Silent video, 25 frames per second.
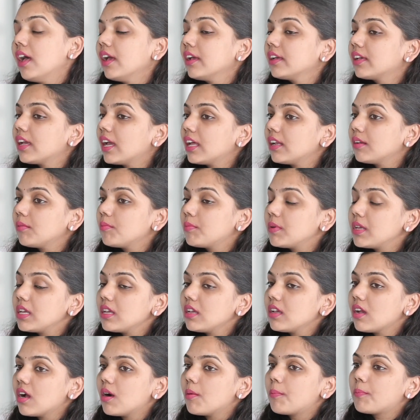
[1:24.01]
can
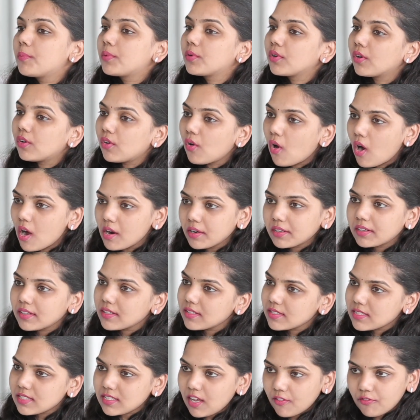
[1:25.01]
be a prolonged
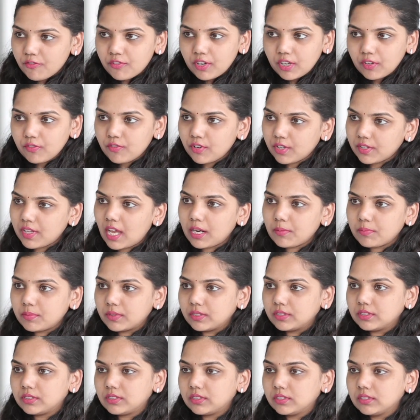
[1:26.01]
suffering for that
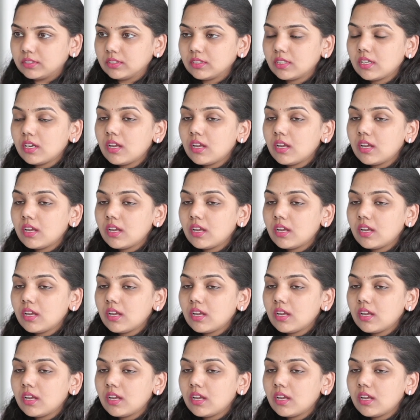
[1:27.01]
person.